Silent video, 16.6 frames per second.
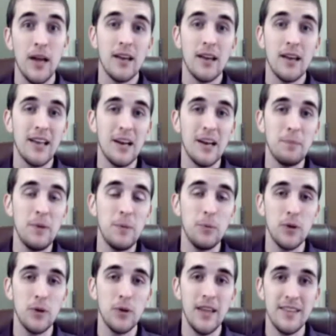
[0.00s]
And a lot of
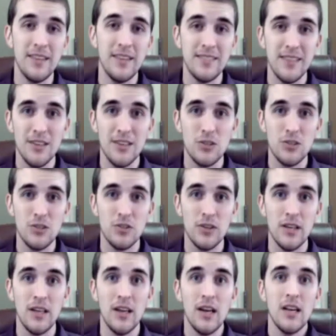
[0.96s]
people in this
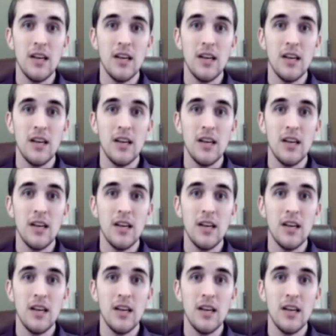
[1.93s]
industry